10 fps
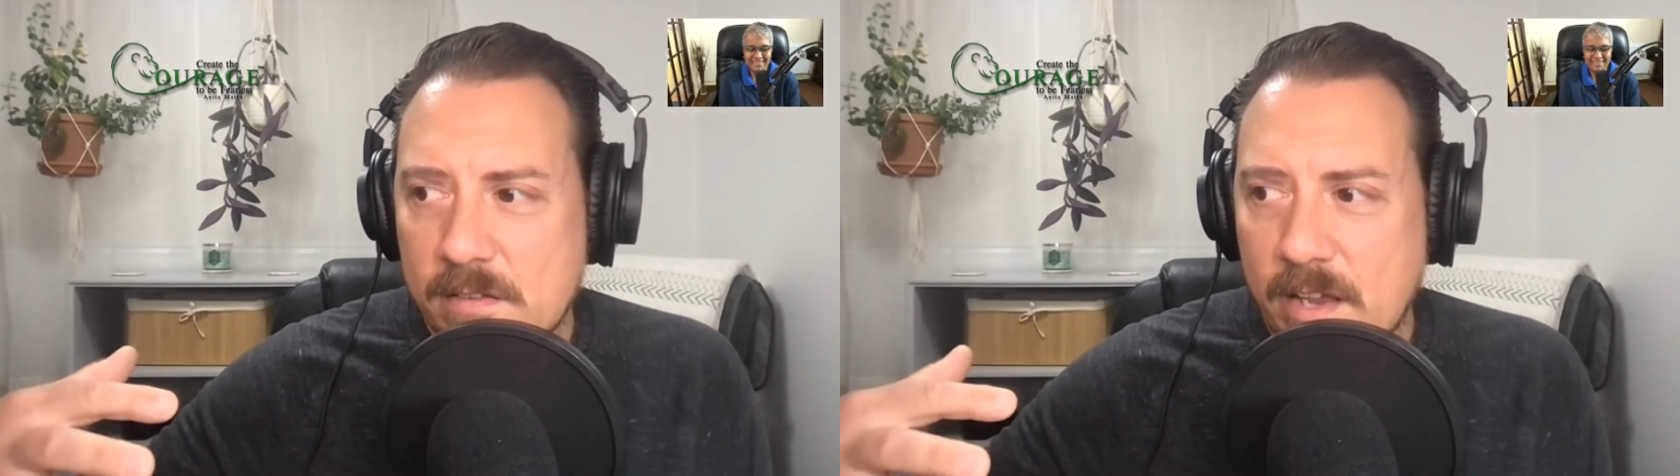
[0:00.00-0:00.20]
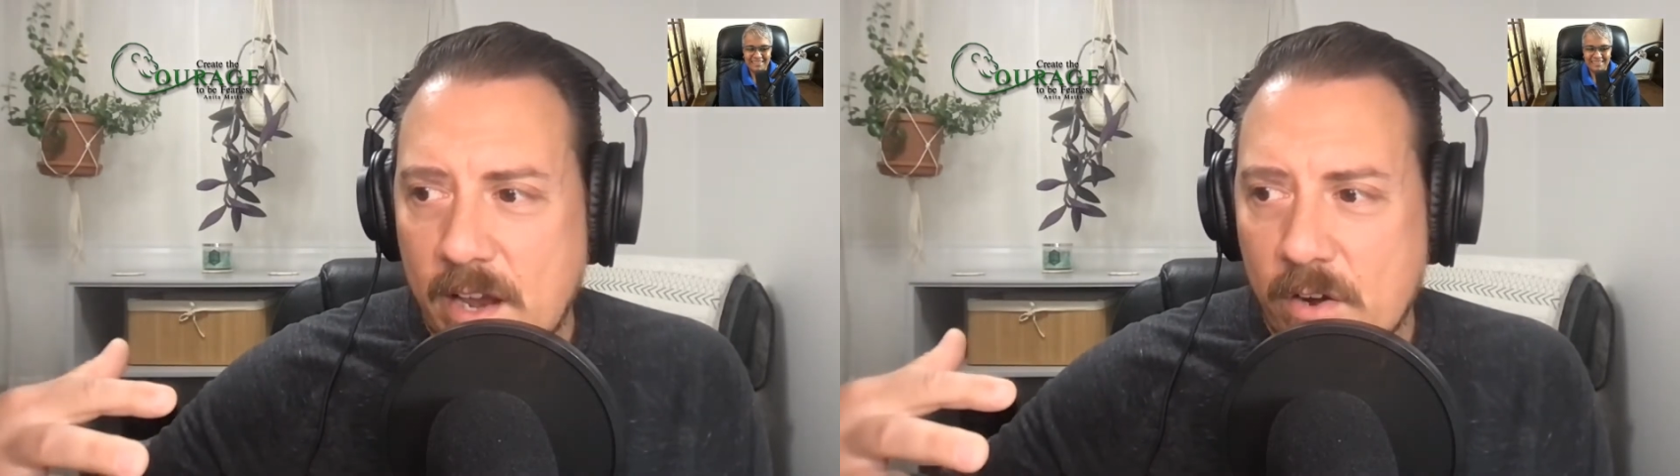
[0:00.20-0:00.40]

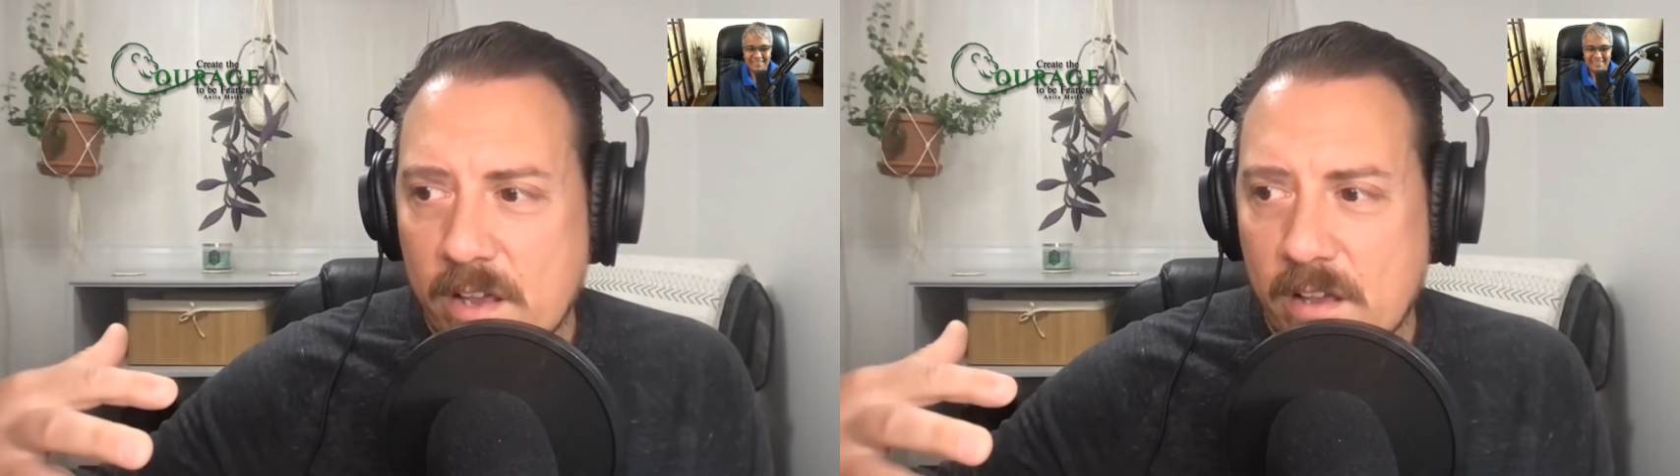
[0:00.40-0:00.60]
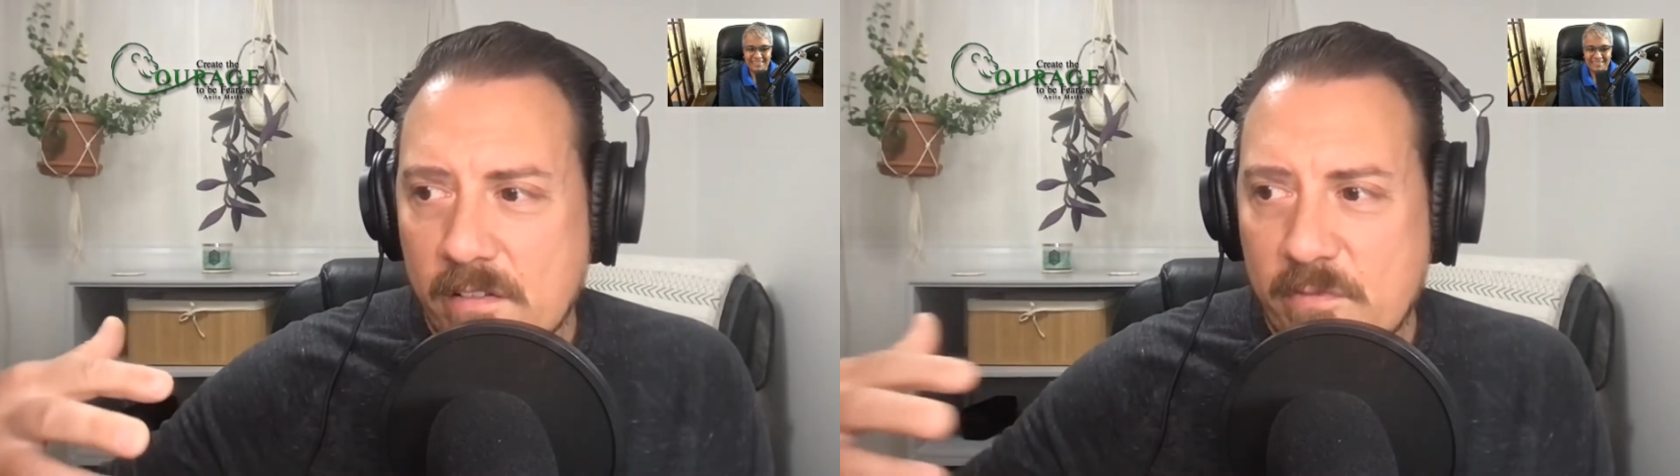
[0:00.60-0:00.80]
area
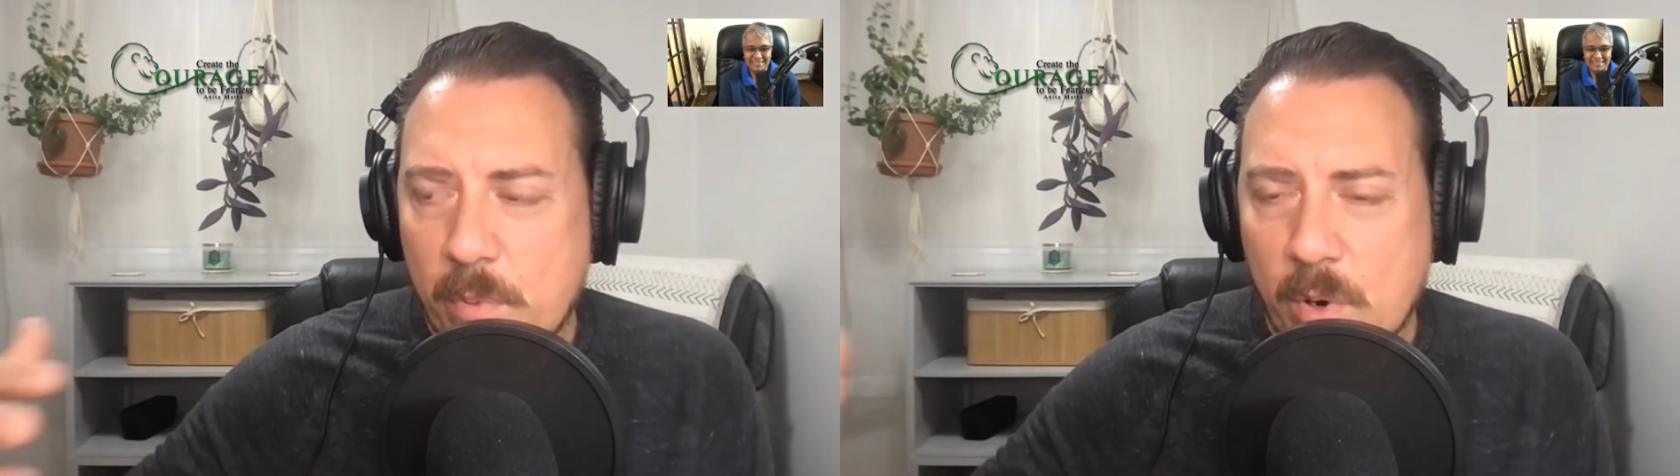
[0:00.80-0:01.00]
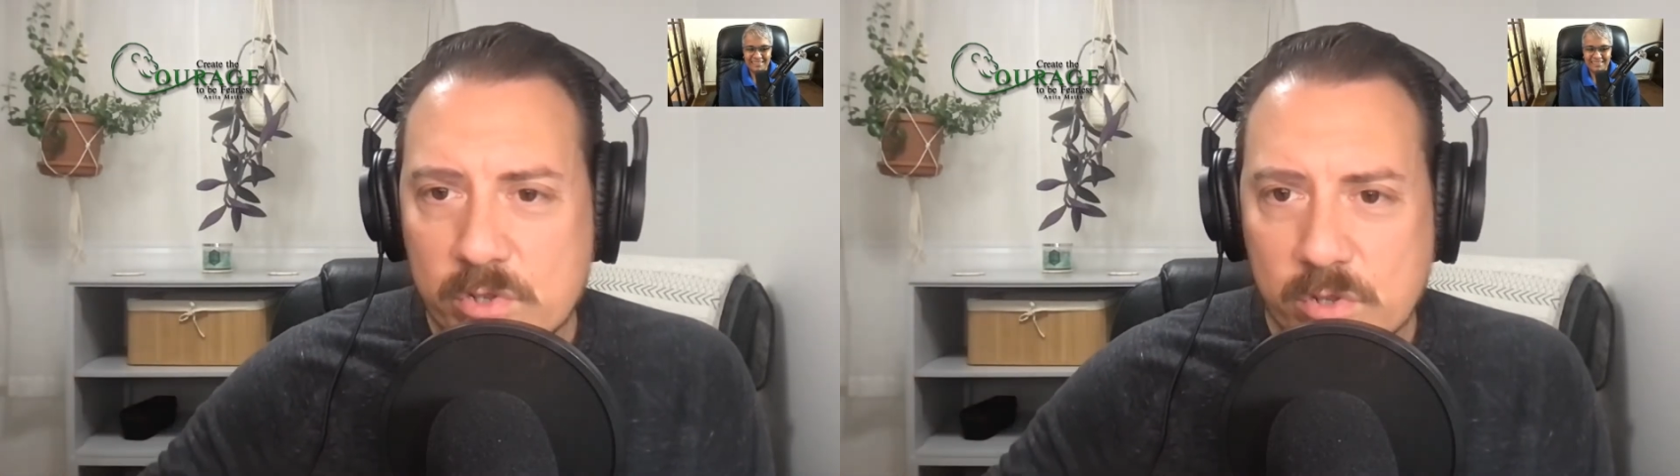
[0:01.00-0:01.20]
of
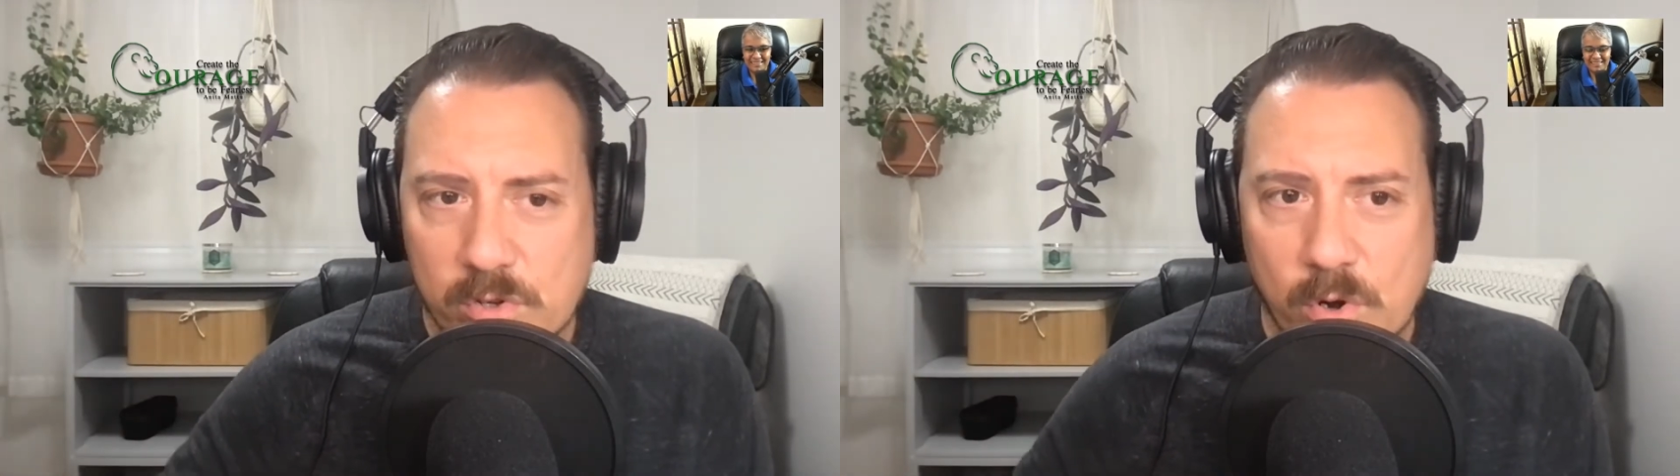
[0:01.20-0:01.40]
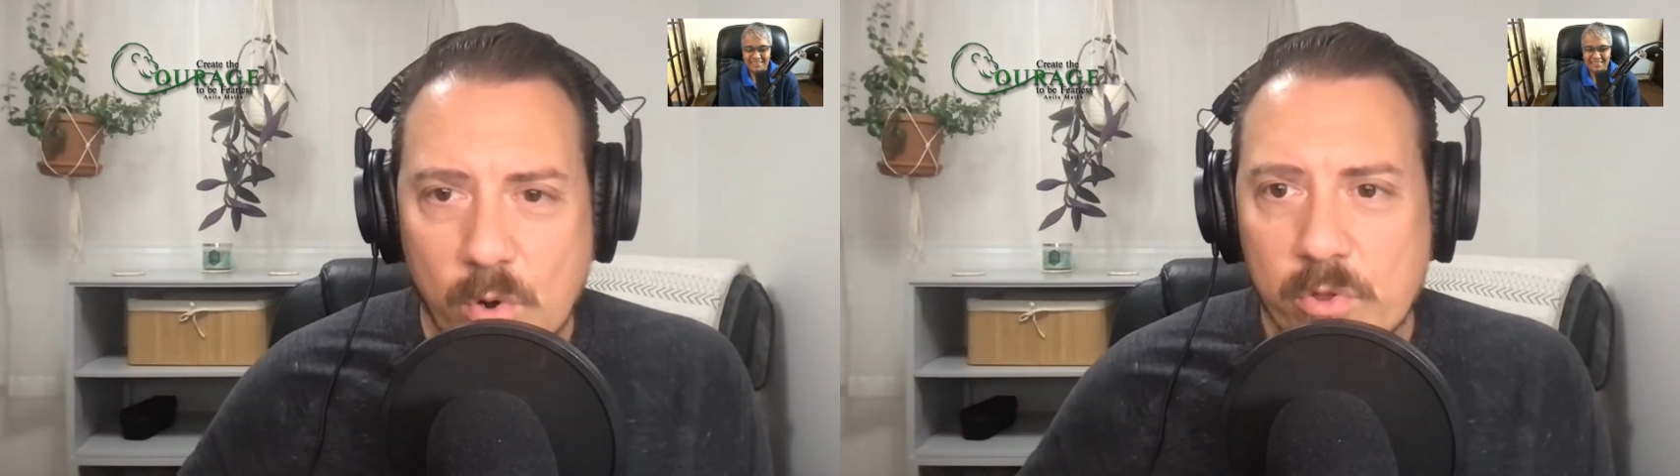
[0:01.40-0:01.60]
personal
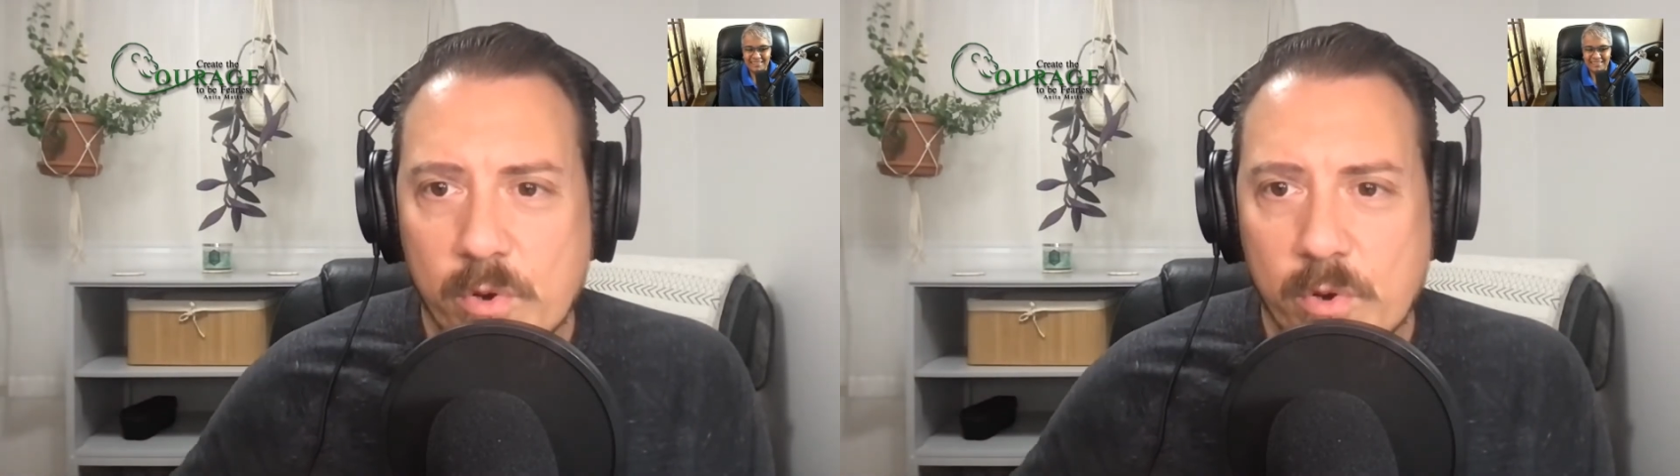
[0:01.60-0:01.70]
growth